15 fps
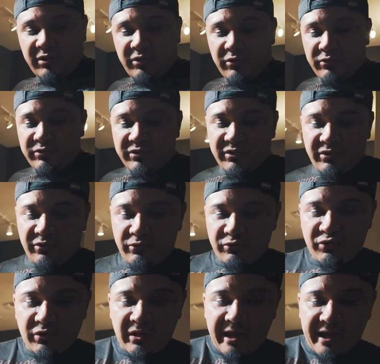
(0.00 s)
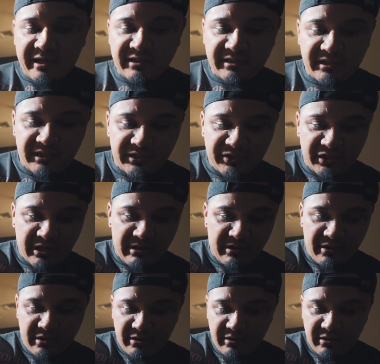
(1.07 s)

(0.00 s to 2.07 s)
to use to neutralize each other.